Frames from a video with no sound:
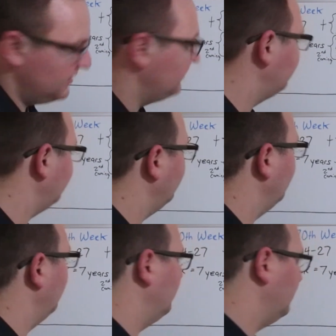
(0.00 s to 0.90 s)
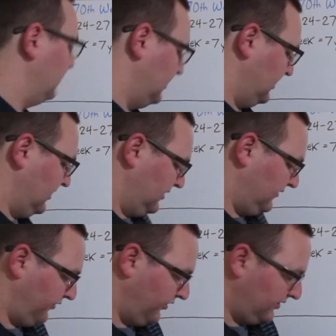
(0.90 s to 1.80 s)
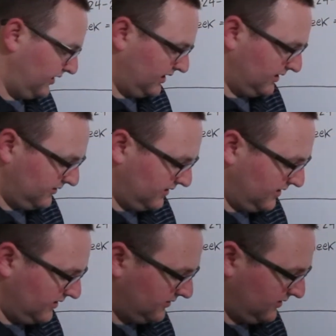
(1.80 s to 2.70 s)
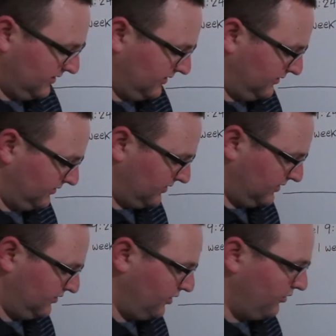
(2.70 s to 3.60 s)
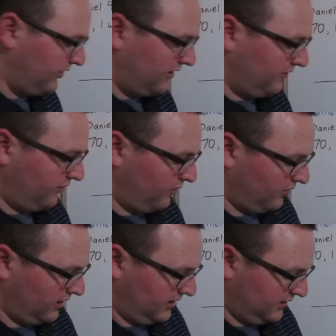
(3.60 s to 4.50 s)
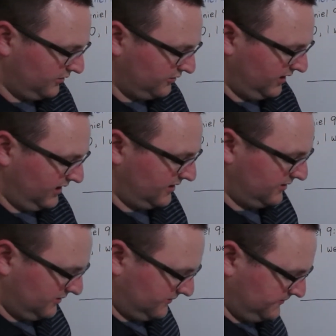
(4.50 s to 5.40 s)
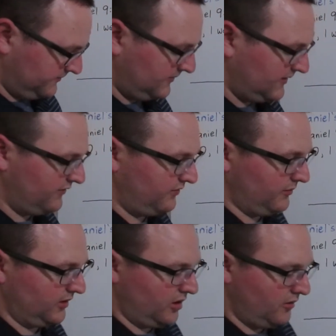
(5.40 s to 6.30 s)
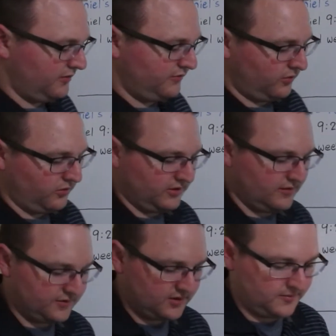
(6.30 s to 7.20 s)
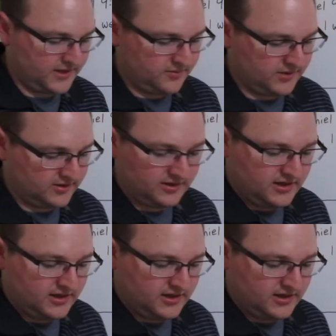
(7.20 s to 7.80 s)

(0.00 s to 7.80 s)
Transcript: So the first thing it says is, know therefore and understand that from the going forth of the commandment